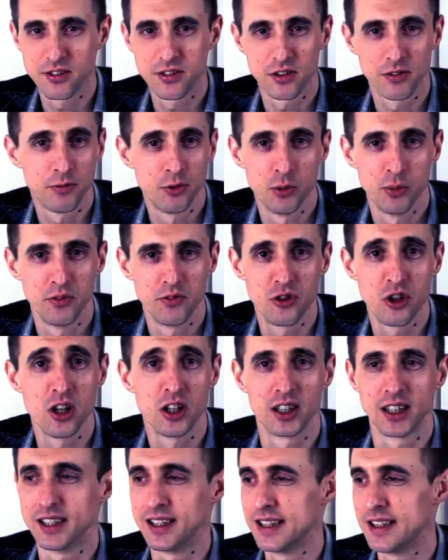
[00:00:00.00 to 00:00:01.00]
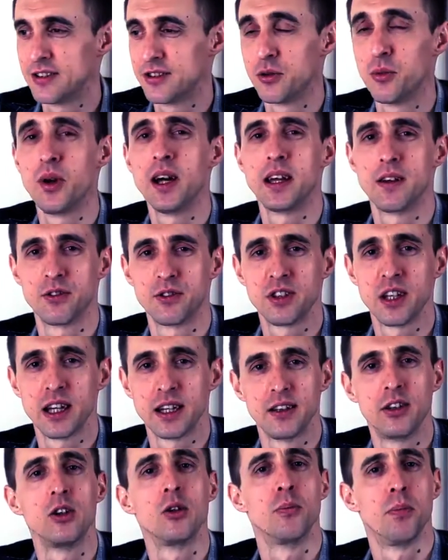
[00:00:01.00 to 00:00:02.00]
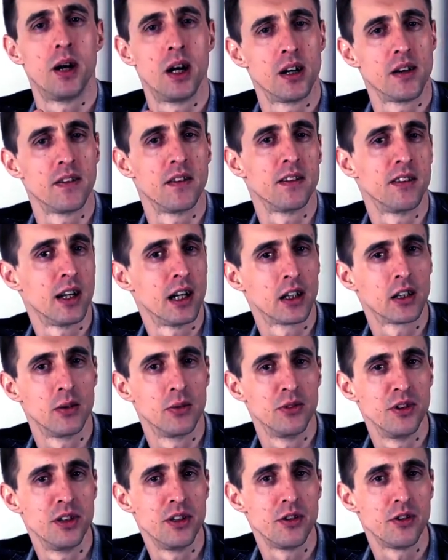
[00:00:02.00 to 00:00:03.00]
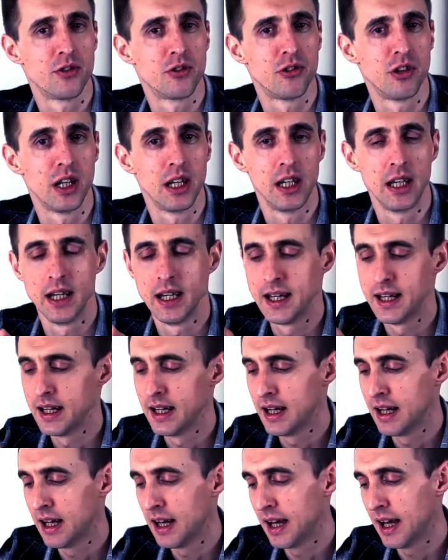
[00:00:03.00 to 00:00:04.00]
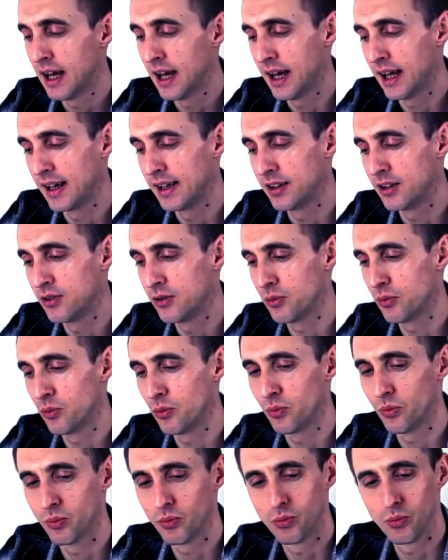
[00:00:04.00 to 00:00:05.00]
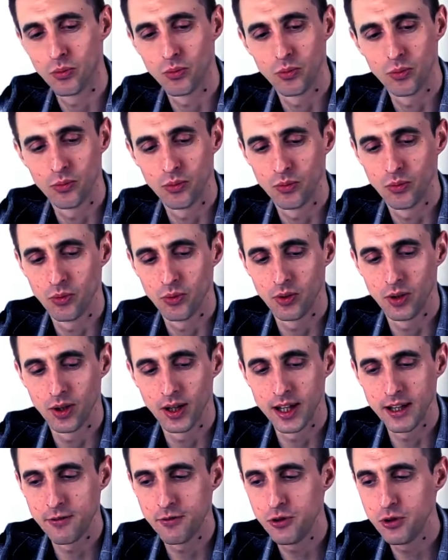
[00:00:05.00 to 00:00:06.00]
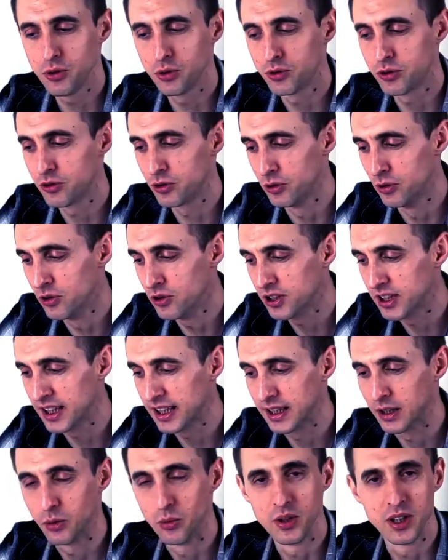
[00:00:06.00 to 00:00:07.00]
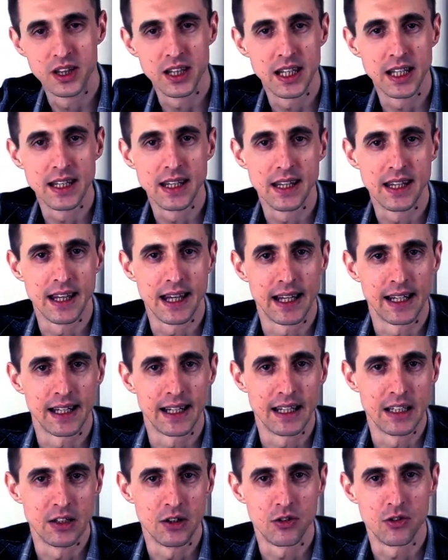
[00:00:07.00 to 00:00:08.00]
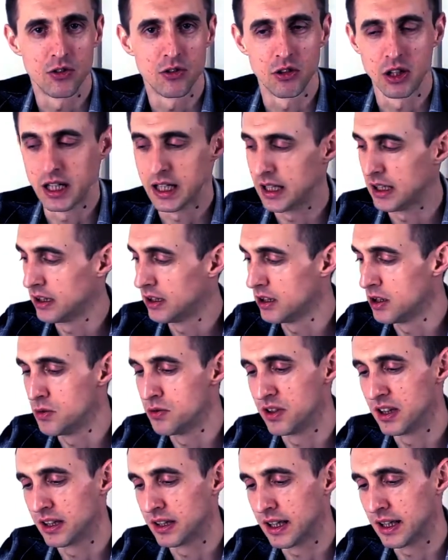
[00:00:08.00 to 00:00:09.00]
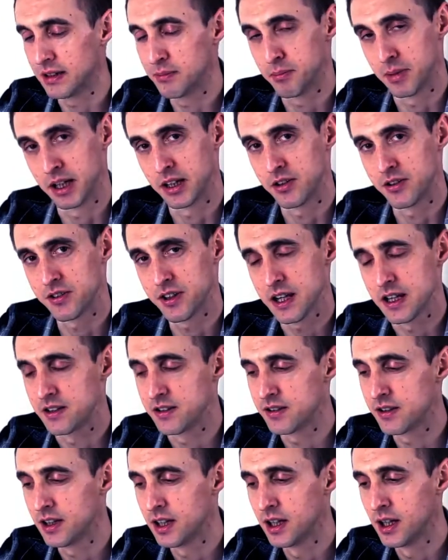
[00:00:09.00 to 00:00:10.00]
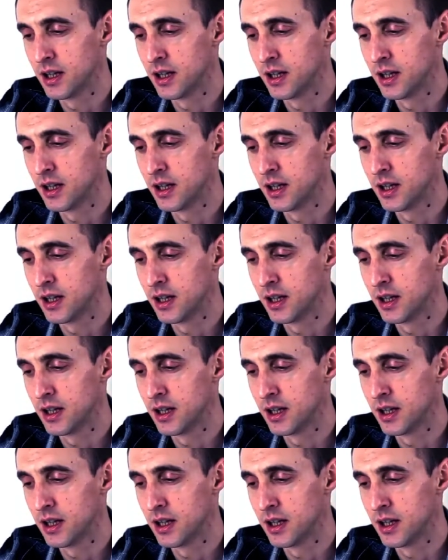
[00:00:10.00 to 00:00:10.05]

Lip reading: is a form of jargon. It's a way of saying that you're part of the telecoms industry. And if you're talking within that industry, using that makes sense.